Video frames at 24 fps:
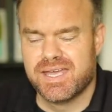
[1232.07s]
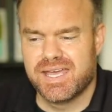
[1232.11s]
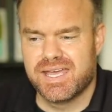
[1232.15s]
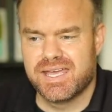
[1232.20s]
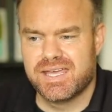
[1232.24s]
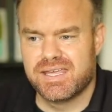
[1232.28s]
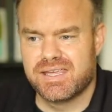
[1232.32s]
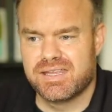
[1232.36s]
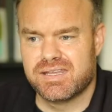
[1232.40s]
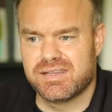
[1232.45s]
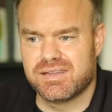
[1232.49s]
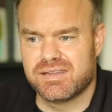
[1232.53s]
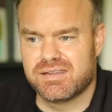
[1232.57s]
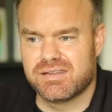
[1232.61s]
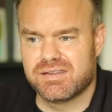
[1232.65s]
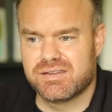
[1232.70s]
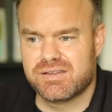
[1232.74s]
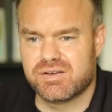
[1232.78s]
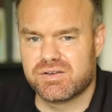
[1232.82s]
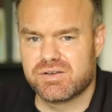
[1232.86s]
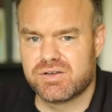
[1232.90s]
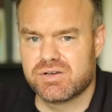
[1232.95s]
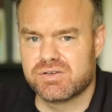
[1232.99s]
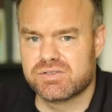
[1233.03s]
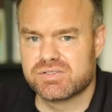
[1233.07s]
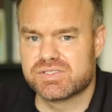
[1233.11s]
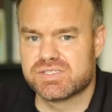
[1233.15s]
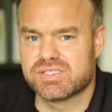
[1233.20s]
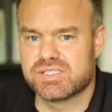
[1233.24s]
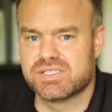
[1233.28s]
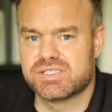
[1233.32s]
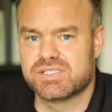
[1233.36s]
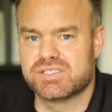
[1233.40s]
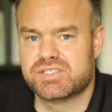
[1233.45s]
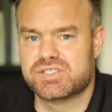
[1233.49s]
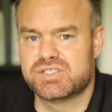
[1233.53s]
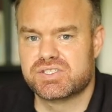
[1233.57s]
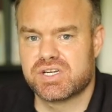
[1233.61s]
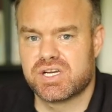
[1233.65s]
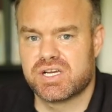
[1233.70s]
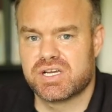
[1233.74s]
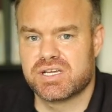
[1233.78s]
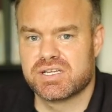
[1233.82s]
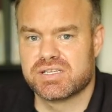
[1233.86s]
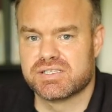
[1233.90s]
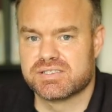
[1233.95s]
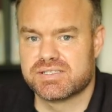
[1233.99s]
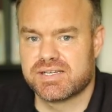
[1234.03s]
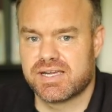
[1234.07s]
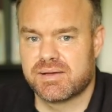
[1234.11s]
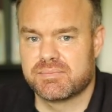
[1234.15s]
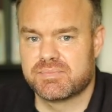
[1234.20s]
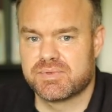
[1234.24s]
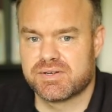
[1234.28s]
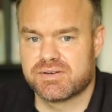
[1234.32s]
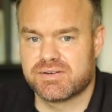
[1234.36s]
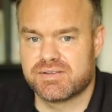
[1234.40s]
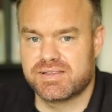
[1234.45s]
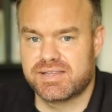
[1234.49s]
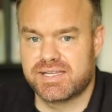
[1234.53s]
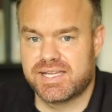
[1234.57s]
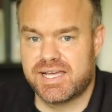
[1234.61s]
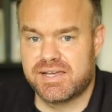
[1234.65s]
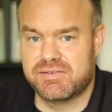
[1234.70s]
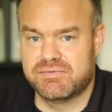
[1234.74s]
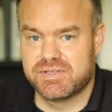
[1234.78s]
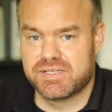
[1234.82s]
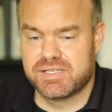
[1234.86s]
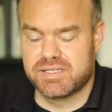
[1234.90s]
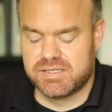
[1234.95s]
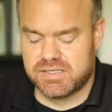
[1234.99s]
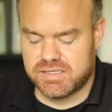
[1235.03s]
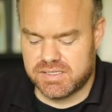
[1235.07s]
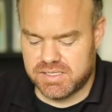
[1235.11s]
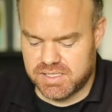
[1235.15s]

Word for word: And they'll go to John chapter 11